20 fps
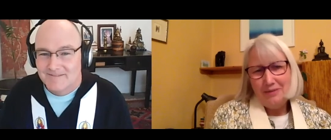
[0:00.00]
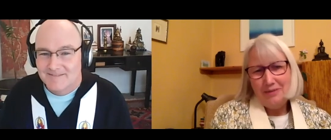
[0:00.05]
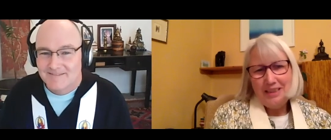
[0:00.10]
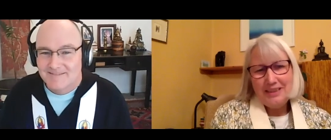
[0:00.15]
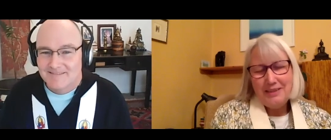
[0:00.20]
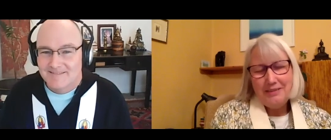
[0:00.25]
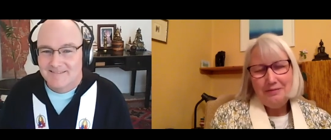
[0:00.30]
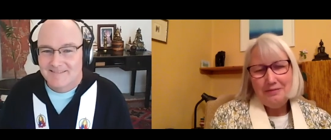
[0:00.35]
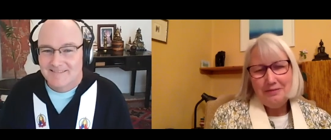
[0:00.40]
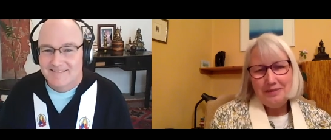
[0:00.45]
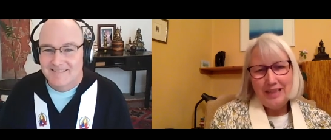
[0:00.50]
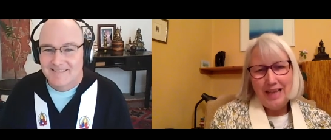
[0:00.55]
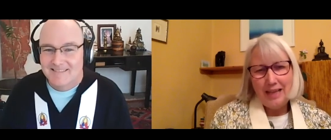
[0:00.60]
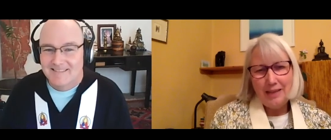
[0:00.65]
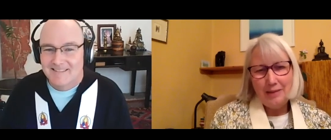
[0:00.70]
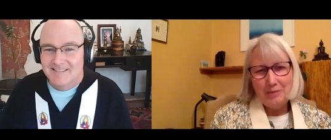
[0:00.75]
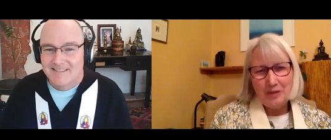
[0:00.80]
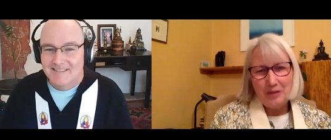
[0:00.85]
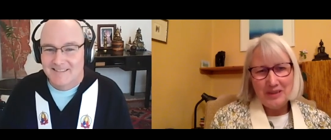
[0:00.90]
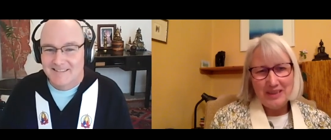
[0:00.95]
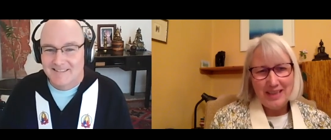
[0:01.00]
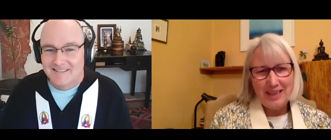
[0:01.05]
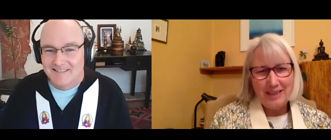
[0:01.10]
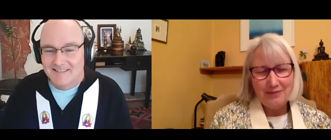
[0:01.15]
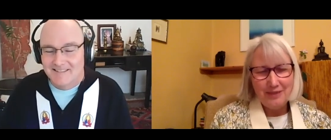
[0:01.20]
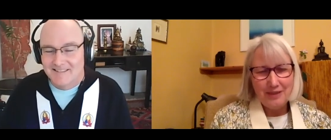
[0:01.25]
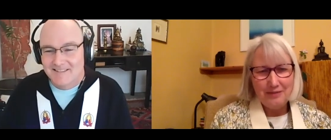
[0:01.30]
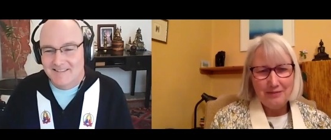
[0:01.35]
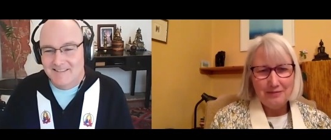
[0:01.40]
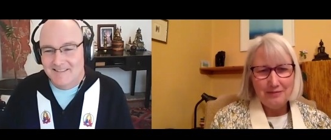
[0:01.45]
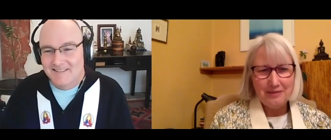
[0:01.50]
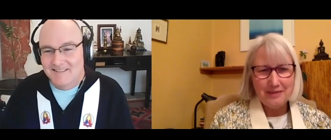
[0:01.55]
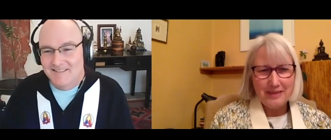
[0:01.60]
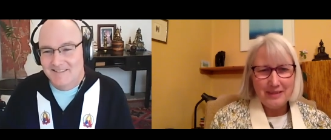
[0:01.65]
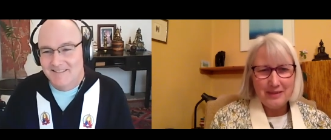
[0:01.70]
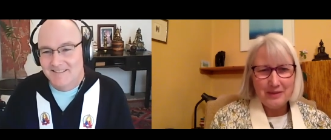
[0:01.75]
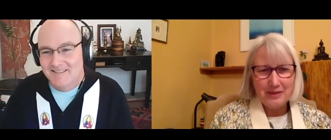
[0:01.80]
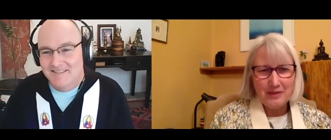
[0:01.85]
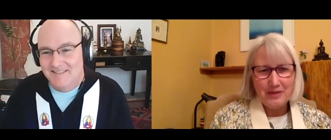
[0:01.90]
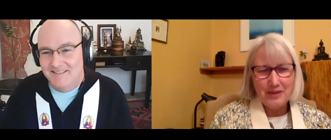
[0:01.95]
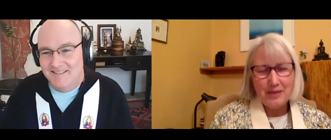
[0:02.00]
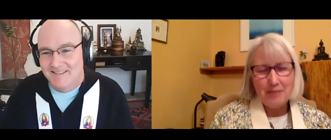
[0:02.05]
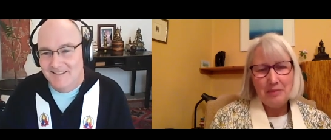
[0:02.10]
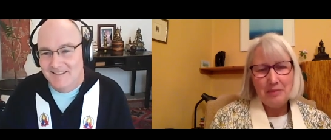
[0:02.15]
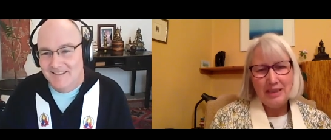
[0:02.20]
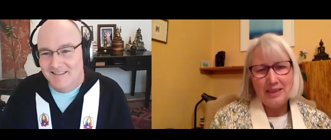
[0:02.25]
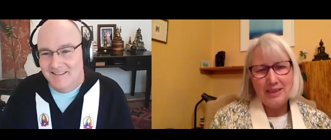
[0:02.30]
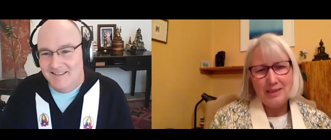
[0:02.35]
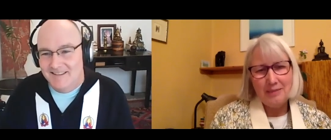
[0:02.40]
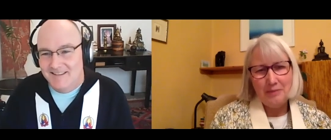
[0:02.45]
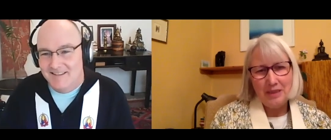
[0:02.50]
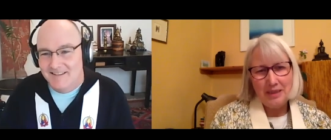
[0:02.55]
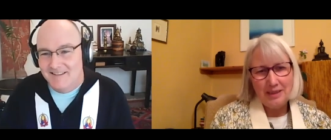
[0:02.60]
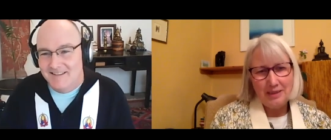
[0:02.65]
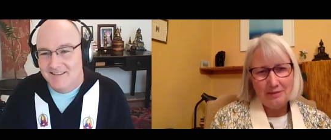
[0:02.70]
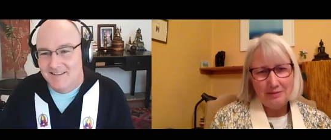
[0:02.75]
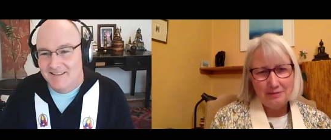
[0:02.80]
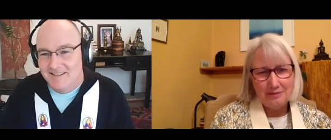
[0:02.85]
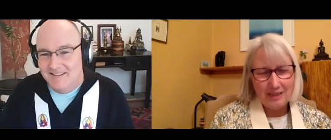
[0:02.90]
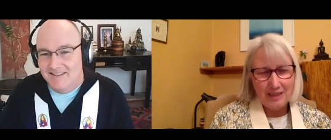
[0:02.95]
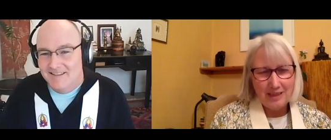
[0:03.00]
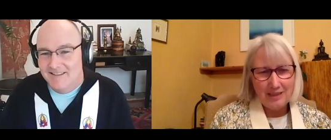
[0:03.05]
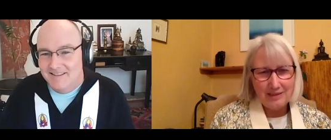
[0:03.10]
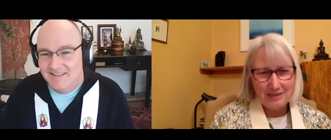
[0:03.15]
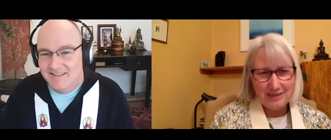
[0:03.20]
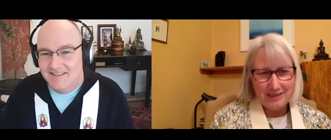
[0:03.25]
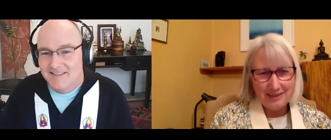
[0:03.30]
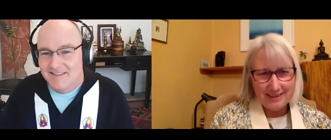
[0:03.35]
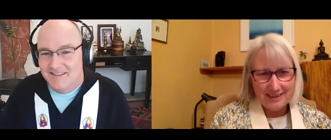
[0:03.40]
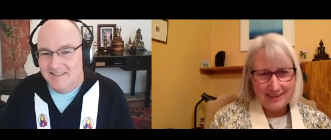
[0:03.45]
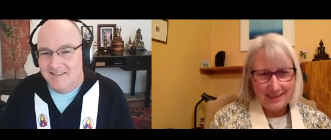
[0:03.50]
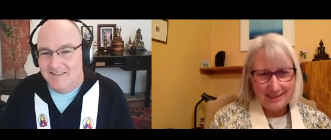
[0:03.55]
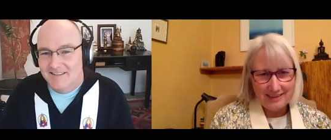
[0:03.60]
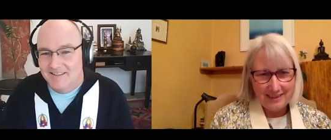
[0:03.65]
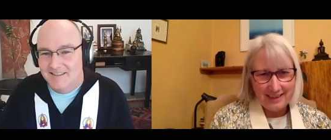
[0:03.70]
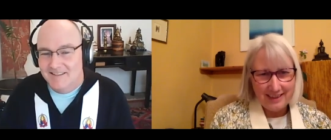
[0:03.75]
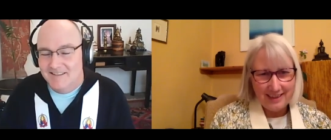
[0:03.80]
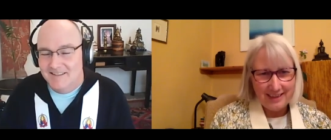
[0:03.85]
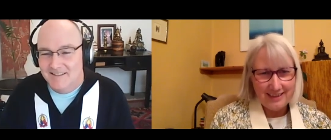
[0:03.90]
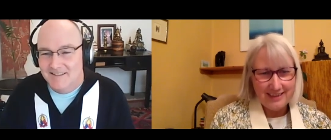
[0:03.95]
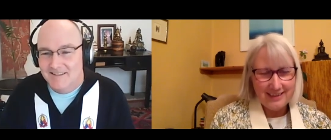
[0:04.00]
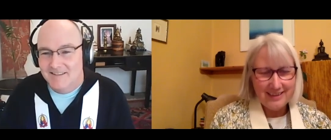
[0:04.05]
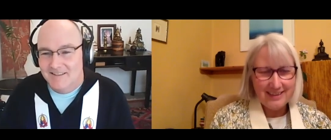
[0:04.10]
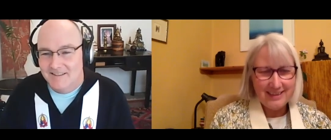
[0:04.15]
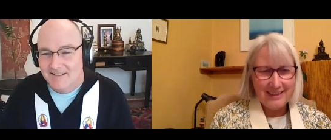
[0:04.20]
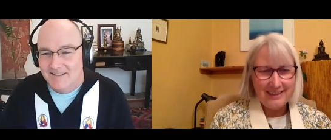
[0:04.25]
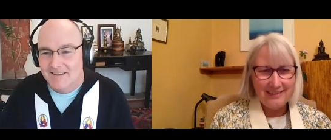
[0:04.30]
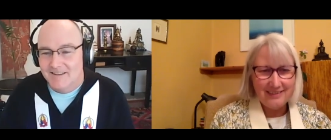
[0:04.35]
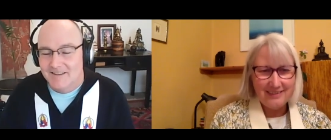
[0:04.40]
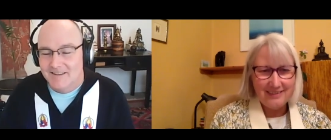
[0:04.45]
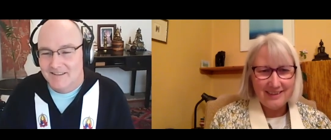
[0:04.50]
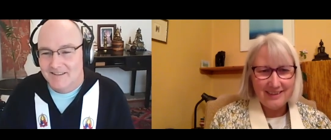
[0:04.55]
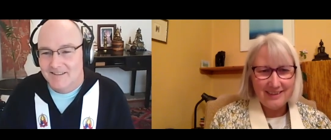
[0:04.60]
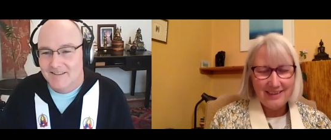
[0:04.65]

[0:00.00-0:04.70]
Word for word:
Speaker 1: different animals have different sort of symbolism in different cultures, don't they? So